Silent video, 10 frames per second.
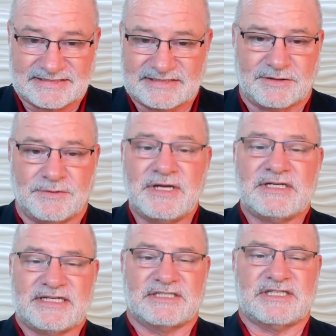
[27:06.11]
So
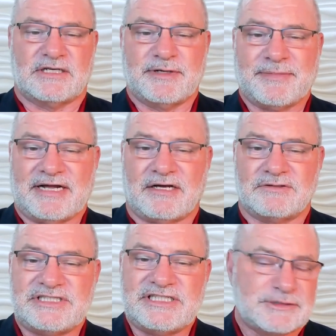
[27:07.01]
tell us a little bit about how
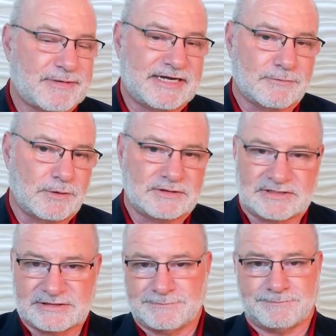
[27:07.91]
genes play a role in this.